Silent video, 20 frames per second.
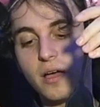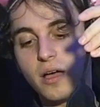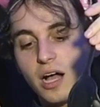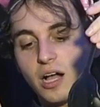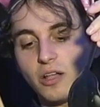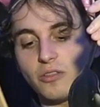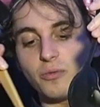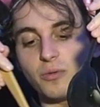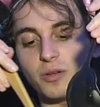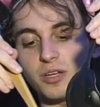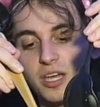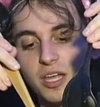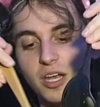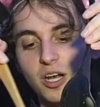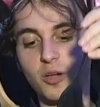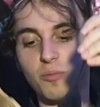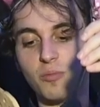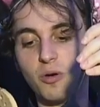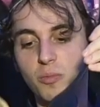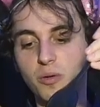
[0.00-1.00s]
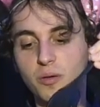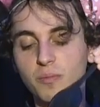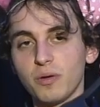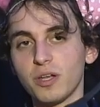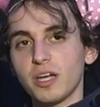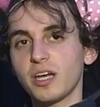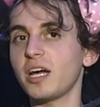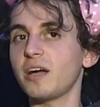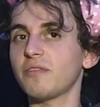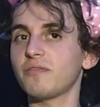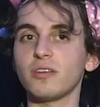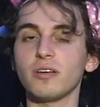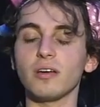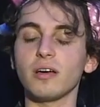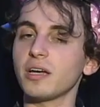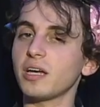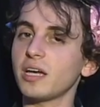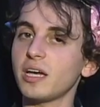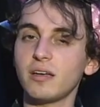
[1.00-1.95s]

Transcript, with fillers: I'll do it again in a moment, but I have to, uh,